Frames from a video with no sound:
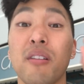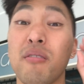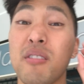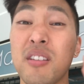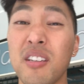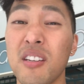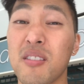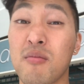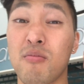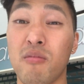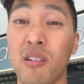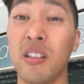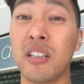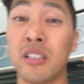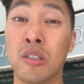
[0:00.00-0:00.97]
Everything is
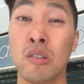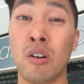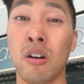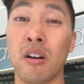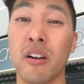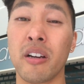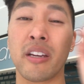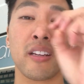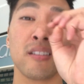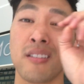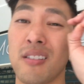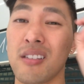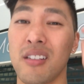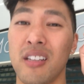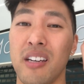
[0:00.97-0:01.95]
really dark and
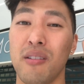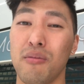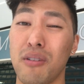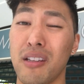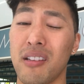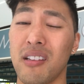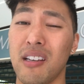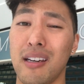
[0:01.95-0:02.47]
it's lit with